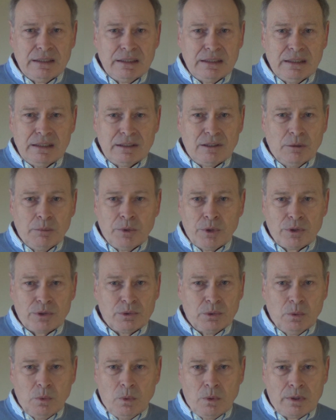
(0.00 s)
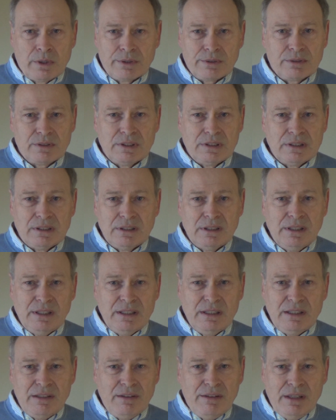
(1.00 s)
in commercial wars.
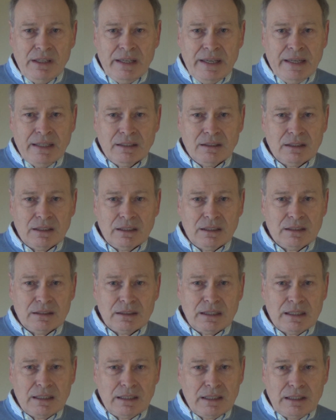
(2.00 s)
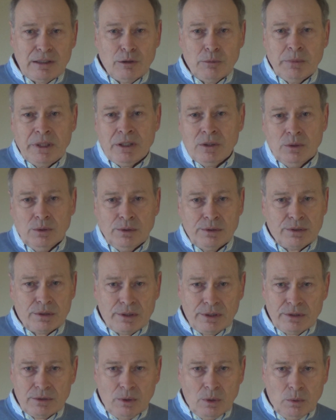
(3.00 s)
In the end, and the main loser
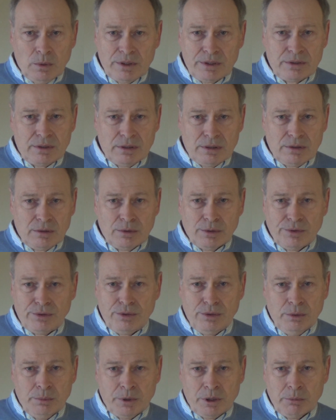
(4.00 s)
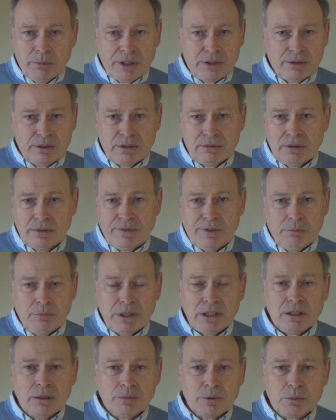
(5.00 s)
is always the consumer, because everything
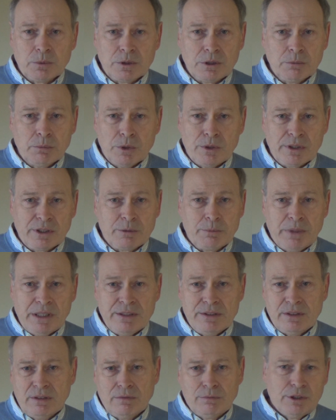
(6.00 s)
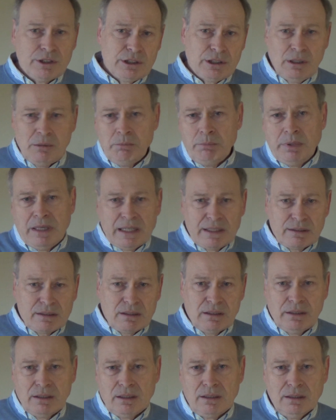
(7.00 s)
becomes more and more expensive, which impacts
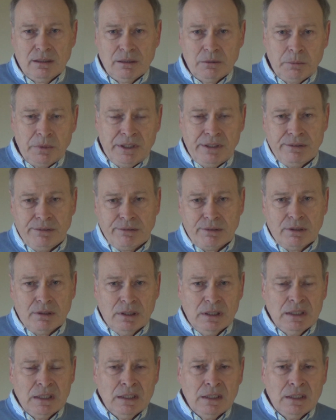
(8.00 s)
the economy. So.